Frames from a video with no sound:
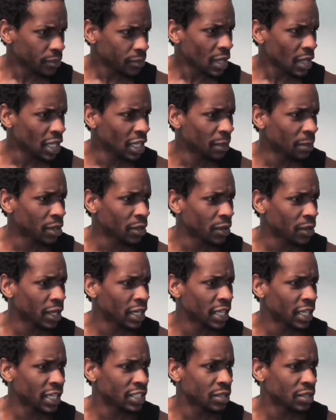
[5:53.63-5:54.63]
Let me go ahead and
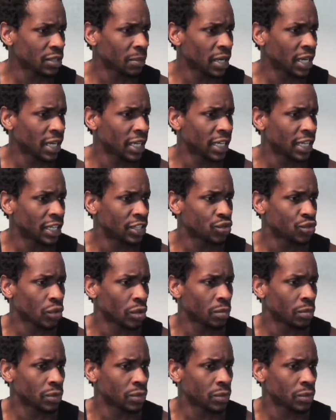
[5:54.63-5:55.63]
get to my
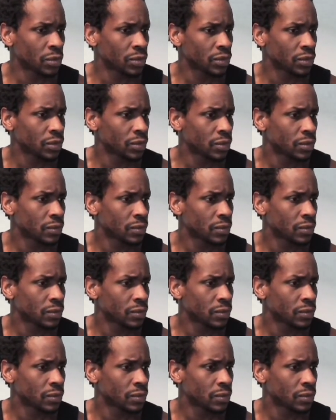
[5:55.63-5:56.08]
instruments.